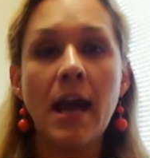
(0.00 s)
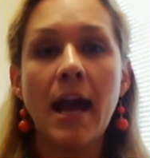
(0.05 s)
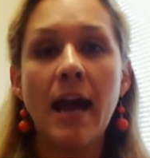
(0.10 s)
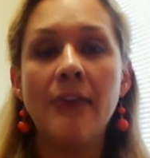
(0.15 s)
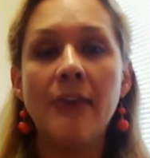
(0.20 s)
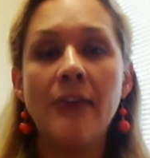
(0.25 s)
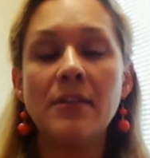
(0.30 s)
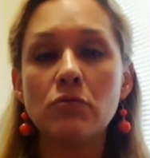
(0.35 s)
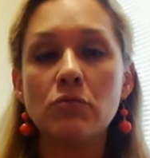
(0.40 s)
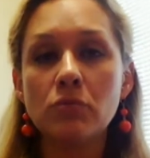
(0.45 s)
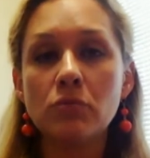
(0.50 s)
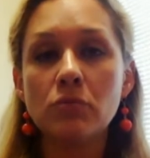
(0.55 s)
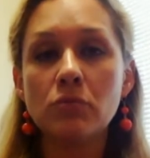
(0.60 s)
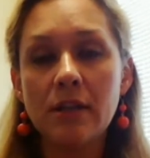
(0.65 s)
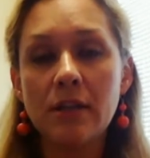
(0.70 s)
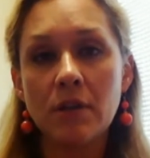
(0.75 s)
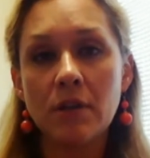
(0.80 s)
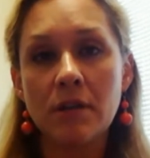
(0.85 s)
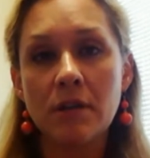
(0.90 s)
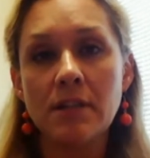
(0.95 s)
and they're
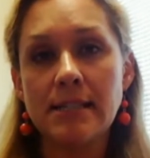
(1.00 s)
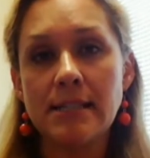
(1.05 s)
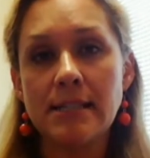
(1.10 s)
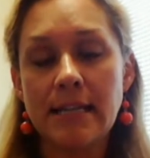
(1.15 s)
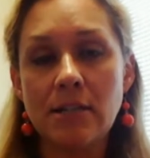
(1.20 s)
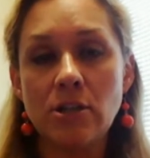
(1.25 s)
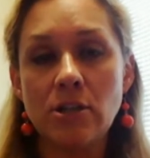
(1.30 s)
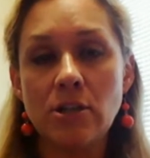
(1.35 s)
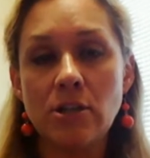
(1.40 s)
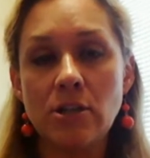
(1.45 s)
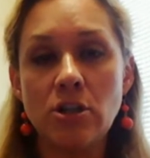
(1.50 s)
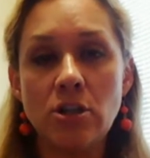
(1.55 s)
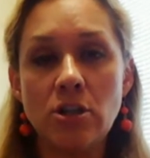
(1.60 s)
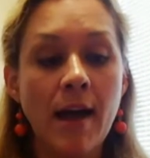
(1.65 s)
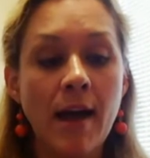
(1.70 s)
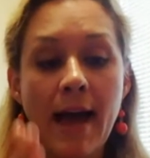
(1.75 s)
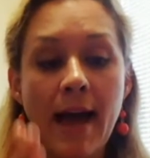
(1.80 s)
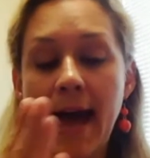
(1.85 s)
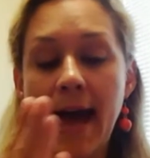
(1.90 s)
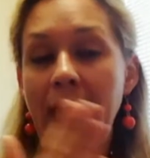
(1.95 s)
really going to teach
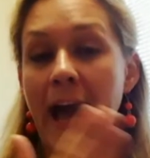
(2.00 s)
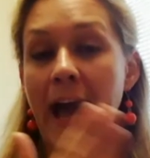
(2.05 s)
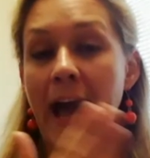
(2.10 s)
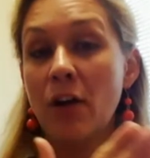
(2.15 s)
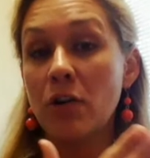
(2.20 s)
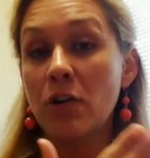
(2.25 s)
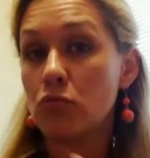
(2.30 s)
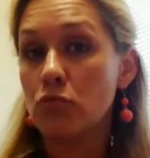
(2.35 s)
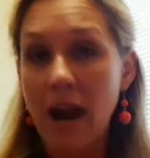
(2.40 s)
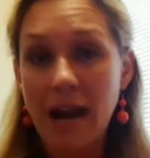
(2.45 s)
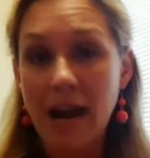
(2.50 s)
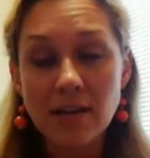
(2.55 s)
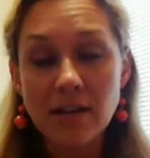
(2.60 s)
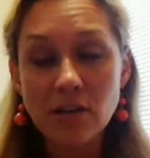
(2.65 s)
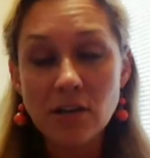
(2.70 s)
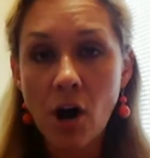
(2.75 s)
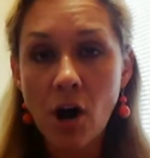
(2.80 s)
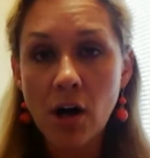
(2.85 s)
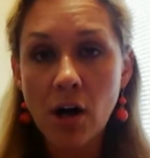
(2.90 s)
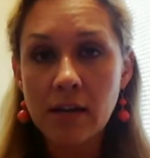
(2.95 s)
you how to
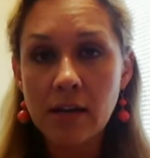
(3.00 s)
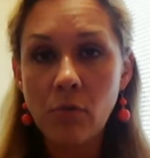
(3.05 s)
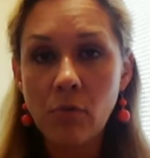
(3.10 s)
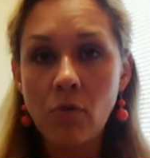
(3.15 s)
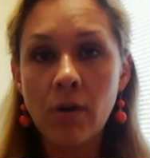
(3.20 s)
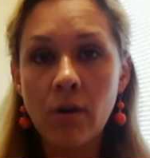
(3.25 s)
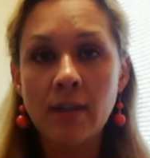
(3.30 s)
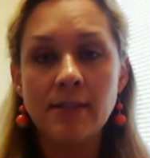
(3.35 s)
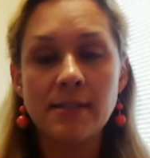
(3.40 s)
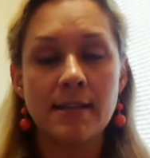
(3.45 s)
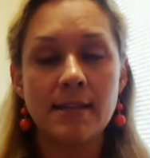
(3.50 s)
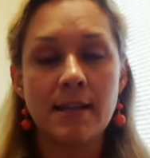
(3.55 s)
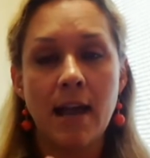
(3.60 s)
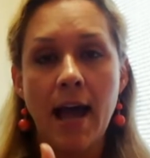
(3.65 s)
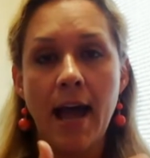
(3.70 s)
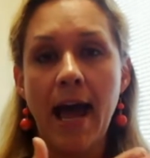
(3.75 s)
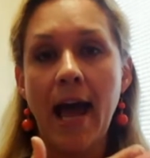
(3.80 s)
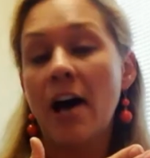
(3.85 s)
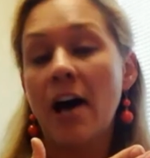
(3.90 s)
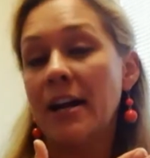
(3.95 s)
write talking
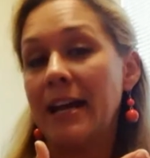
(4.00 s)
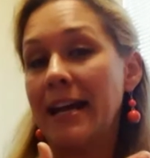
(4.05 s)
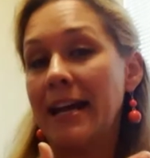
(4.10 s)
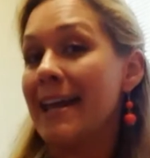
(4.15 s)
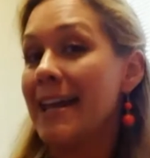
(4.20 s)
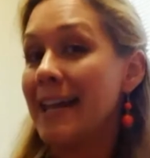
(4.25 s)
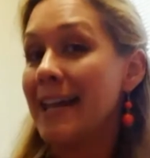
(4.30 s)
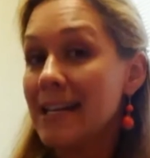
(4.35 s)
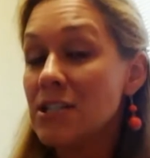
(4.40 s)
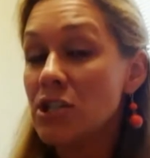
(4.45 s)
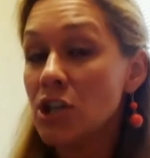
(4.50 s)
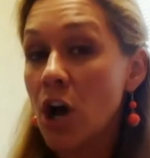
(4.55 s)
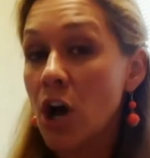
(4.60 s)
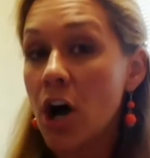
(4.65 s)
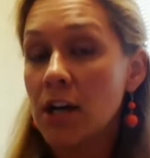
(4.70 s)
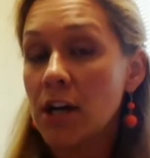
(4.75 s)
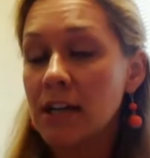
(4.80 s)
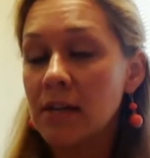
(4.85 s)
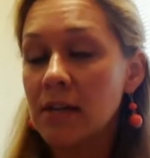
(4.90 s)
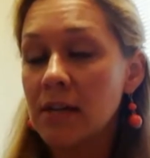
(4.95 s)
points, how to hit
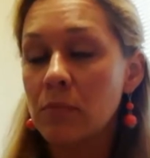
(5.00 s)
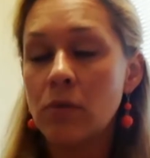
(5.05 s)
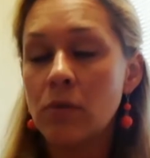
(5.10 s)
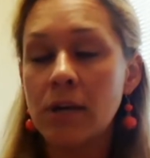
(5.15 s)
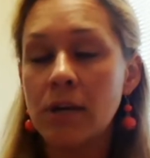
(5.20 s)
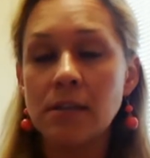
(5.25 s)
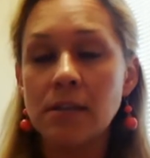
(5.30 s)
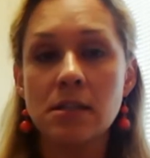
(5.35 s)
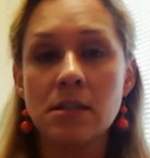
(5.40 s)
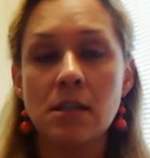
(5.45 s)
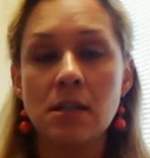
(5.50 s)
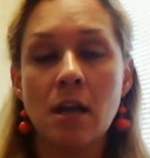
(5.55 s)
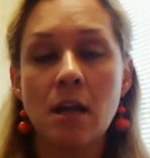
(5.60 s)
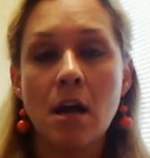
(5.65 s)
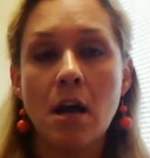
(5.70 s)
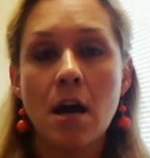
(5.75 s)
talking points,